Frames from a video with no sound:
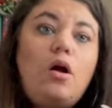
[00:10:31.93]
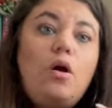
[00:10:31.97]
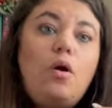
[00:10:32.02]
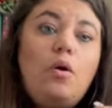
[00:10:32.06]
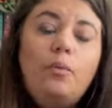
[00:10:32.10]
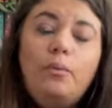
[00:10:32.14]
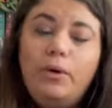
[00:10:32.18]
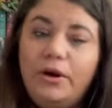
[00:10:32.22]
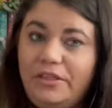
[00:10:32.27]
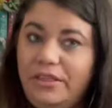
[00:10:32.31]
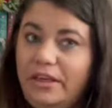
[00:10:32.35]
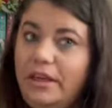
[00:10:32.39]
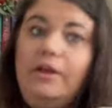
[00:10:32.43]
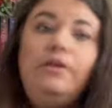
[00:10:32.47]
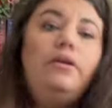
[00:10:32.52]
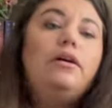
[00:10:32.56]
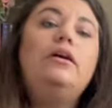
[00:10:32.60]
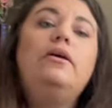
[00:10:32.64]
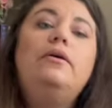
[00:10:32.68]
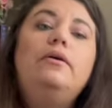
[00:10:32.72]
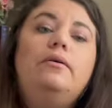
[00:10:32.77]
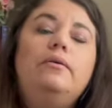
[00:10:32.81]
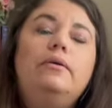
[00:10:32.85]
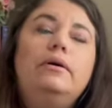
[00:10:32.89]
where the
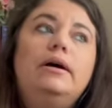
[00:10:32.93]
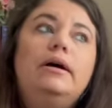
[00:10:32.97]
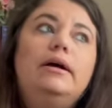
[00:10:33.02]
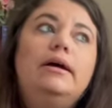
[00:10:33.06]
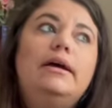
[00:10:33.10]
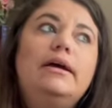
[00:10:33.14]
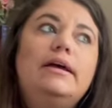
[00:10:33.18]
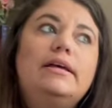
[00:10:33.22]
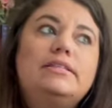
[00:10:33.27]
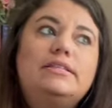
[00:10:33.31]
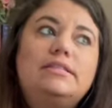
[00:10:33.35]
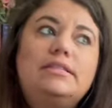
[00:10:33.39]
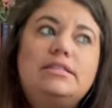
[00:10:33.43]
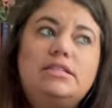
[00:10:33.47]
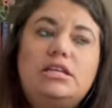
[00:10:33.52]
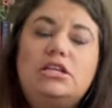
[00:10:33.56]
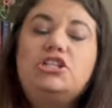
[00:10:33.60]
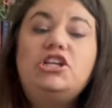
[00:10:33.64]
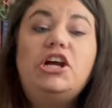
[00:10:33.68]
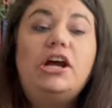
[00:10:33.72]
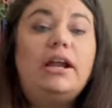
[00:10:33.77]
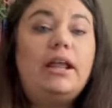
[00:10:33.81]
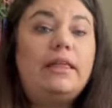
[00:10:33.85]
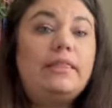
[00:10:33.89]
hero is the
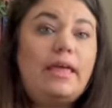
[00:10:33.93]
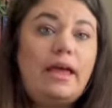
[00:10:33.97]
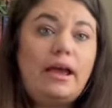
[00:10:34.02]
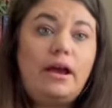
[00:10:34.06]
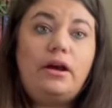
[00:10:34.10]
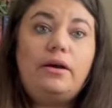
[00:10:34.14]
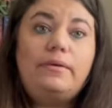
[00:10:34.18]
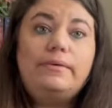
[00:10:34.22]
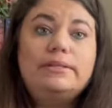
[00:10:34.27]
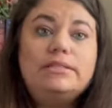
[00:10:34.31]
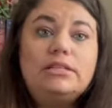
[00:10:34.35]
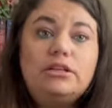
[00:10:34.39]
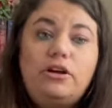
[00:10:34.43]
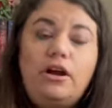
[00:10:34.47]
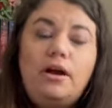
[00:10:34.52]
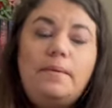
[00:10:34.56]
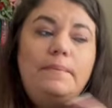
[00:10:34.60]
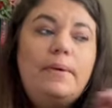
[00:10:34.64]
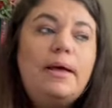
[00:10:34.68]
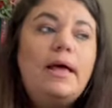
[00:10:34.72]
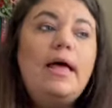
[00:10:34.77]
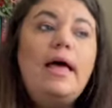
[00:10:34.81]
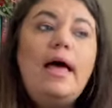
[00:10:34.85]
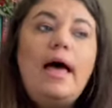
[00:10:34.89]
sunshine and the heroine's a
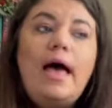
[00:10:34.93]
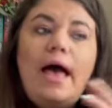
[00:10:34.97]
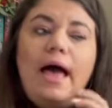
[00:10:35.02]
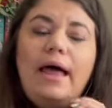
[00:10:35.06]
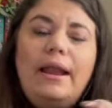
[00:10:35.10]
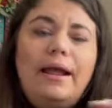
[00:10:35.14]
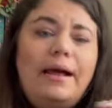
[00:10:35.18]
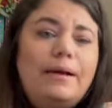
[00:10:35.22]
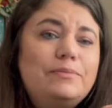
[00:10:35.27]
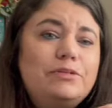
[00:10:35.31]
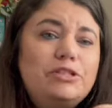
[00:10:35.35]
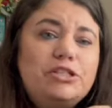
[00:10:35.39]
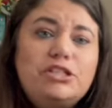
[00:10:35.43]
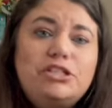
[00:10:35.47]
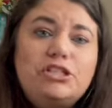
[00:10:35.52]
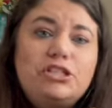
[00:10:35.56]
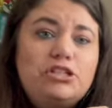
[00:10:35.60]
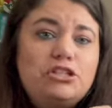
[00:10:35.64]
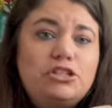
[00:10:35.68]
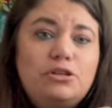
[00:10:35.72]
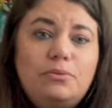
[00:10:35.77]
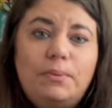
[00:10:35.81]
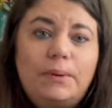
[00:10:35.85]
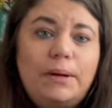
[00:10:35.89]
grump, and I'm just
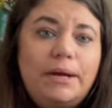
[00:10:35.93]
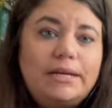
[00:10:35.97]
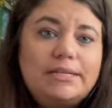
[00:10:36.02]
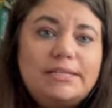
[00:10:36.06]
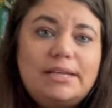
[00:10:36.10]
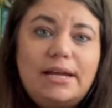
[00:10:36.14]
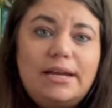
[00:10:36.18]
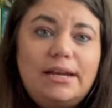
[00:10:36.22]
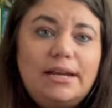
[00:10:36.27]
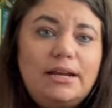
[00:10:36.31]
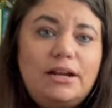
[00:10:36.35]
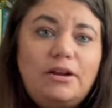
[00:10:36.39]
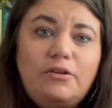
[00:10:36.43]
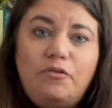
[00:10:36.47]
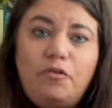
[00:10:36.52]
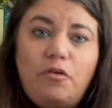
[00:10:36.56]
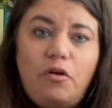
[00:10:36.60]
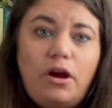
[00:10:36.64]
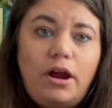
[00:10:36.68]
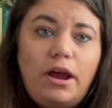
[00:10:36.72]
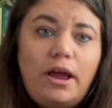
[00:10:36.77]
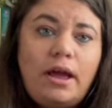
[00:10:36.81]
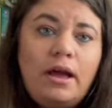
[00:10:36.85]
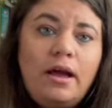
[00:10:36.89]
super excited
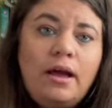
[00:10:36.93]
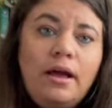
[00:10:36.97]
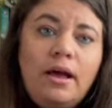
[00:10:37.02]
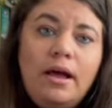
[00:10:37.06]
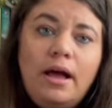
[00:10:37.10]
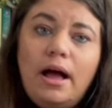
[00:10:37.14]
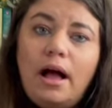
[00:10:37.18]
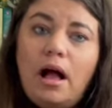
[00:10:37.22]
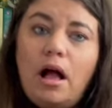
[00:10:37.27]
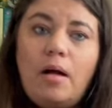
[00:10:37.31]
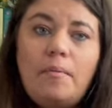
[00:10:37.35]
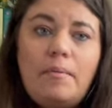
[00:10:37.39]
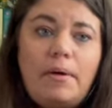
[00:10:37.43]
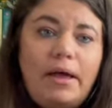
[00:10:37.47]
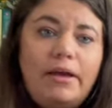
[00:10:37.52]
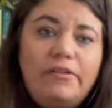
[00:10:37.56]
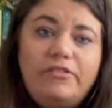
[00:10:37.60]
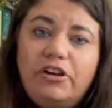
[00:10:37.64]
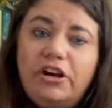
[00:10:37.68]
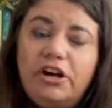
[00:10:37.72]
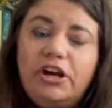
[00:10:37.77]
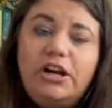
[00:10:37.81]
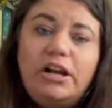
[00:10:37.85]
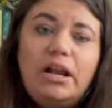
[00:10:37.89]
for it. I have
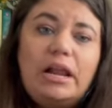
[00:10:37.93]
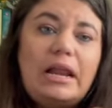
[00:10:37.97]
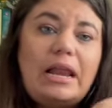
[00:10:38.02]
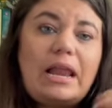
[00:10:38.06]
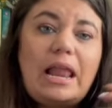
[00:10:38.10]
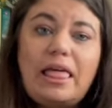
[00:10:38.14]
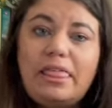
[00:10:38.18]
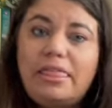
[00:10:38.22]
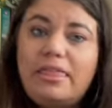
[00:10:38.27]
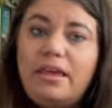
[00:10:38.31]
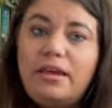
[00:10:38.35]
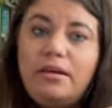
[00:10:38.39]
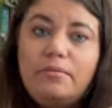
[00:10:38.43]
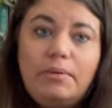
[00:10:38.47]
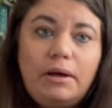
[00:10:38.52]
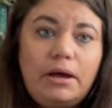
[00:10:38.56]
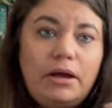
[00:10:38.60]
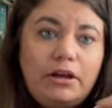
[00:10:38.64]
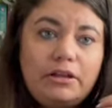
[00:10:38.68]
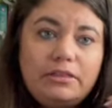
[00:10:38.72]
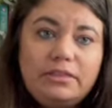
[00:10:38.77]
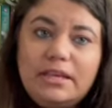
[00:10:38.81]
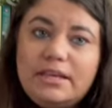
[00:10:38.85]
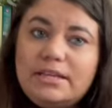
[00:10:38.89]
heard nothing
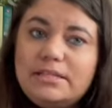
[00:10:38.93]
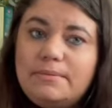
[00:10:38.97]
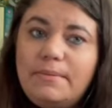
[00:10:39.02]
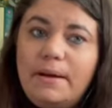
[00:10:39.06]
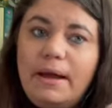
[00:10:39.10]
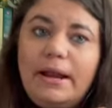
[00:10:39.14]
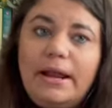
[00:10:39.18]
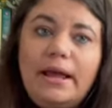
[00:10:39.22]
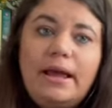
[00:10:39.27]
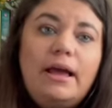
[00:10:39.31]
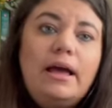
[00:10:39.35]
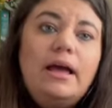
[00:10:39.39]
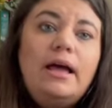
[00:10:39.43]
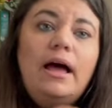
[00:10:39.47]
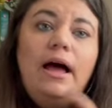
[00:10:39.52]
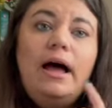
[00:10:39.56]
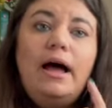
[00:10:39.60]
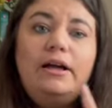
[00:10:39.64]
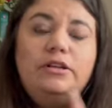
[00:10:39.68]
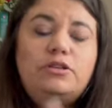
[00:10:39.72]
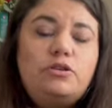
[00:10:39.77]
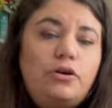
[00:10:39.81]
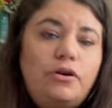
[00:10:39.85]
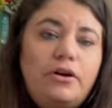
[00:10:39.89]
but good things about it.
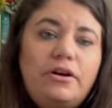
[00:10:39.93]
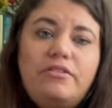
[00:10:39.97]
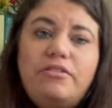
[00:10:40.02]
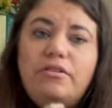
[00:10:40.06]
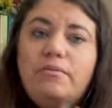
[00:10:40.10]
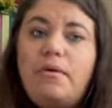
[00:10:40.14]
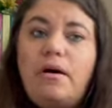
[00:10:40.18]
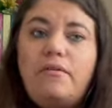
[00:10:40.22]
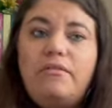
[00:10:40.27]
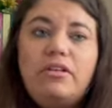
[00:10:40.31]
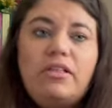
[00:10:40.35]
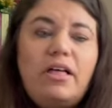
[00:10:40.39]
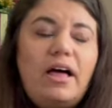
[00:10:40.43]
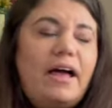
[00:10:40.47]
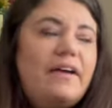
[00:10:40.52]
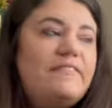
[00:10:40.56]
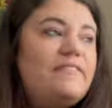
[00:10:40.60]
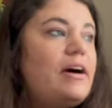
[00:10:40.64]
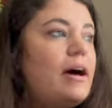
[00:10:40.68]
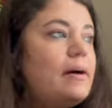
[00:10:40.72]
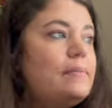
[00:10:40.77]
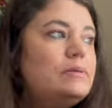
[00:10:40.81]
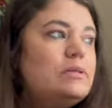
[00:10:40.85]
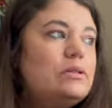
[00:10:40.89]
Tori from Love of Life
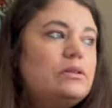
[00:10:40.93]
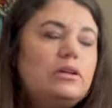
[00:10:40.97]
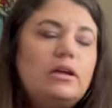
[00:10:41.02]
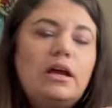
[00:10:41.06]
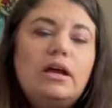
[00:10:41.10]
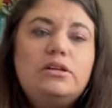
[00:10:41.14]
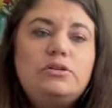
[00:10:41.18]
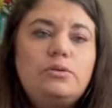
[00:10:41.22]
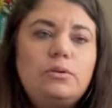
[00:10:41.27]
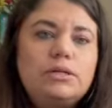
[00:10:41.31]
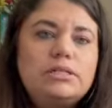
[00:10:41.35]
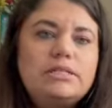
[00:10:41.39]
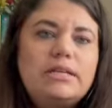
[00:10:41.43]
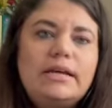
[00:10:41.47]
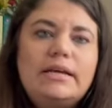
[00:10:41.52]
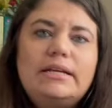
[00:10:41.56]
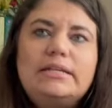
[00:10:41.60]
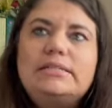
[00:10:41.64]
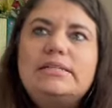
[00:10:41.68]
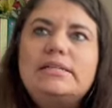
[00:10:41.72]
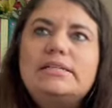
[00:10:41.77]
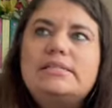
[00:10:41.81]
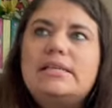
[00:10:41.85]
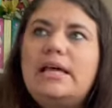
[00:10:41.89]
absolutely adores
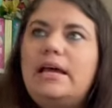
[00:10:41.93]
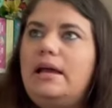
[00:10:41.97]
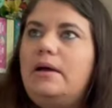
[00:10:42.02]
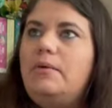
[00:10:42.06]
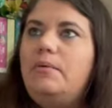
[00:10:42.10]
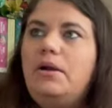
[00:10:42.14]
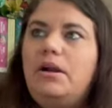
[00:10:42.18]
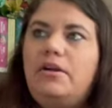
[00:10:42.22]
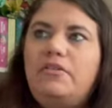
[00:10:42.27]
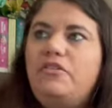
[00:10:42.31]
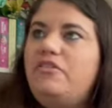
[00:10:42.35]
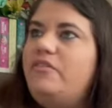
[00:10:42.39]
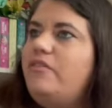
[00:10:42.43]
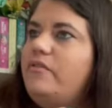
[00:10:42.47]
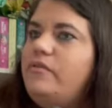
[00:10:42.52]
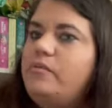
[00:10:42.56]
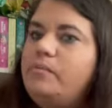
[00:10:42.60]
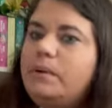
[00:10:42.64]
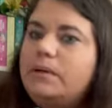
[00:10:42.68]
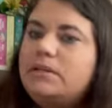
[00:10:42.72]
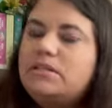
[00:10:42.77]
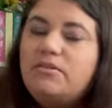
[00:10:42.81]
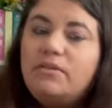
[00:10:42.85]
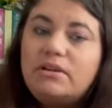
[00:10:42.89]
it. It's like one of her favorite
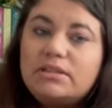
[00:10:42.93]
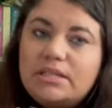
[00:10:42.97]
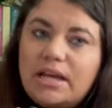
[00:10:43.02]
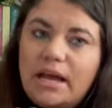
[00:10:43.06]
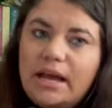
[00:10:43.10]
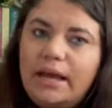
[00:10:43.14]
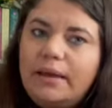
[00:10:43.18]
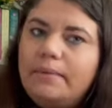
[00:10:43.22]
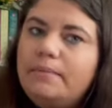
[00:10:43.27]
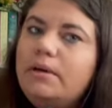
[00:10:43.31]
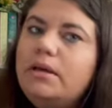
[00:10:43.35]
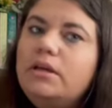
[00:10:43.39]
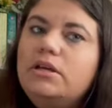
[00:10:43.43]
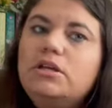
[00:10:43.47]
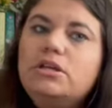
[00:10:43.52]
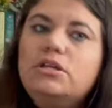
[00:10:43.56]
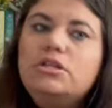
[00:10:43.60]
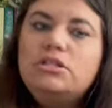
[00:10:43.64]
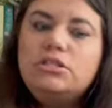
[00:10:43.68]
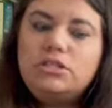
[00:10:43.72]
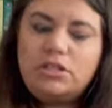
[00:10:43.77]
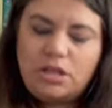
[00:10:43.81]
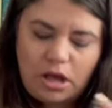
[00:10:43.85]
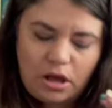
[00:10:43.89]
books of all time,
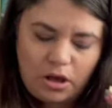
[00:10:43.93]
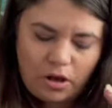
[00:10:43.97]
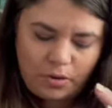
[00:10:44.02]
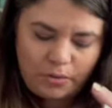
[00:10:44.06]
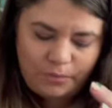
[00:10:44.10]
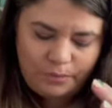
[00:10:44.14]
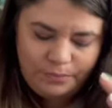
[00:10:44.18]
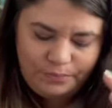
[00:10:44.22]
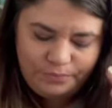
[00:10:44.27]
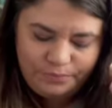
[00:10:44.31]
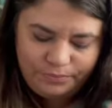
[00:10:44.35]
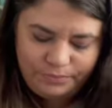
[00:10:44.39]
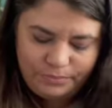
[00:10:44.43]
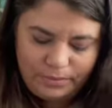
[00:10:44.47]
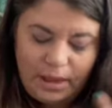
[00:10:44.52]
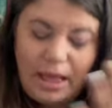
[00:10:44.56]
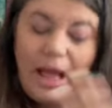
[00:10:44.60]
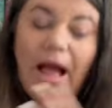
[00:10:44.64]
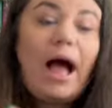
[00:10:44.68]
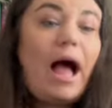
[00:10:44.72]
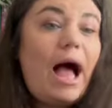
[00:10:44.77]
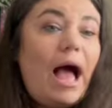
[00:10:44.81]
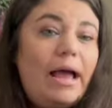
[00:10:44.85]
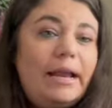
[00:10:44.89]
so
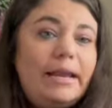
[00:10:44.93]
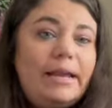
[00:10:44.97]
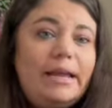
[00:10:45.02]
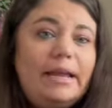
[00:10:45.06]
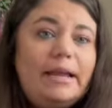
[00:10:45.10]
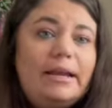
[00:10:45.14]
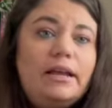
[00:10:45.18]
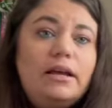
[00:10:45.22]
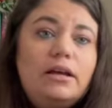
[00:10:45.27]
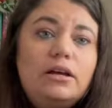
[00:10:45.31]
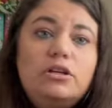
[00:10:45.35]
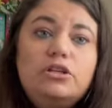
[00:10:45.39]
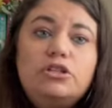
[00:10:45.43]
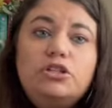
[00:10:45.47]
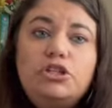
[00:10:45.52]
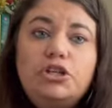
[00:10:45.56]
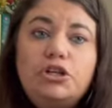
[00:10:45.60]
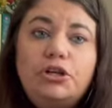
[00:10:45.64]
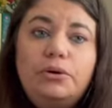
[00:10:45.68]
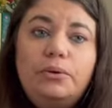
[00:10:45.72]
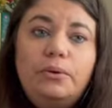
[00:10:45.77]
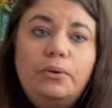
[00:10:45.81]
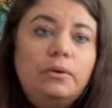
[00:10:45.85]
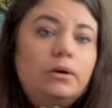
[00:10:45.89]
I need
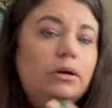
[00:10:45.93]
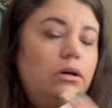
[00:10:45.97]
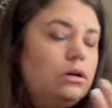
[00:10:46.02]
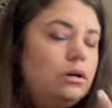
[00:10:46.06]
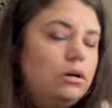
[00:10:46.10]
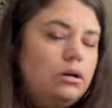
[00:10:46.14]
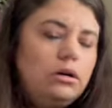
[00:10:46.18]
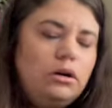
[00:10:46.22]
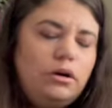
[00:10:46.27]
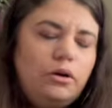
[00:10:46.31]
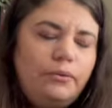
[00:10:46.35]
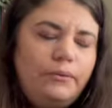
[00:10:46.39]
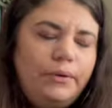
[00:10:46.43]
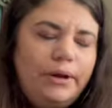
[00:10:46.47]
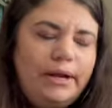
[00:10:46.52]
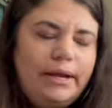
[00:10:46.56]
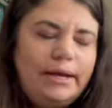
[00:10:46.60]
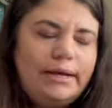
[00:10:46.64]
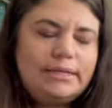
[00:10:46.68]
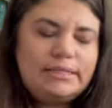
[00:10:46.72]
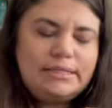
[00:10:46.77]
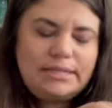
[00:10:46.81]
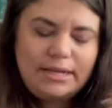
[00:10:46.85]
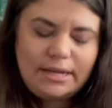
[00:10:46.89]
to read
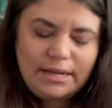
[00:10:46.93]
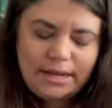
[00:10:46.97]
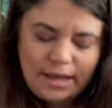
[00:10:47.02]
it